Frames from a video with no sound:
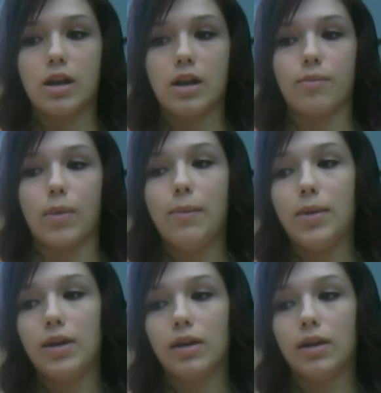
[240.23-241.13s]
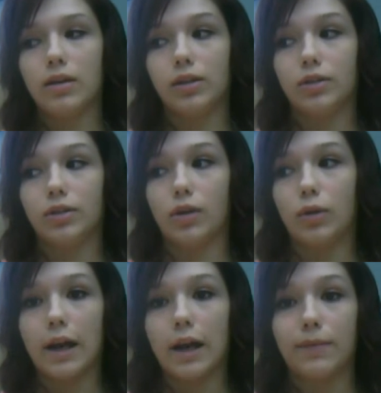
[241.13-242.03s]
it might be,
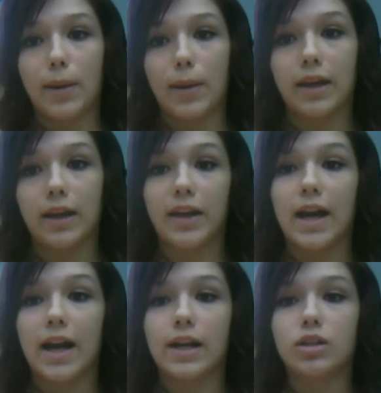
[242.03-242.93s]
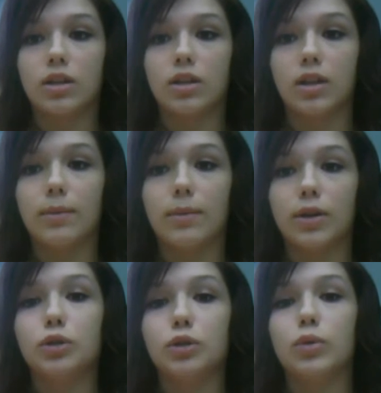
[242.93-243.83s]
kind of a pain in the ass to keep
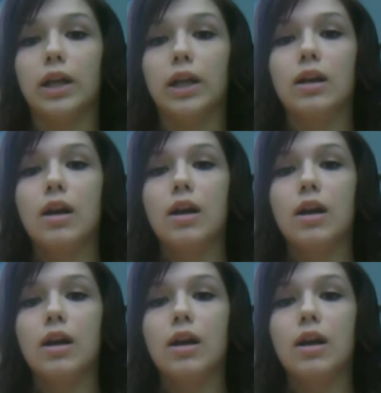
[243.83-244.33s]
on doing.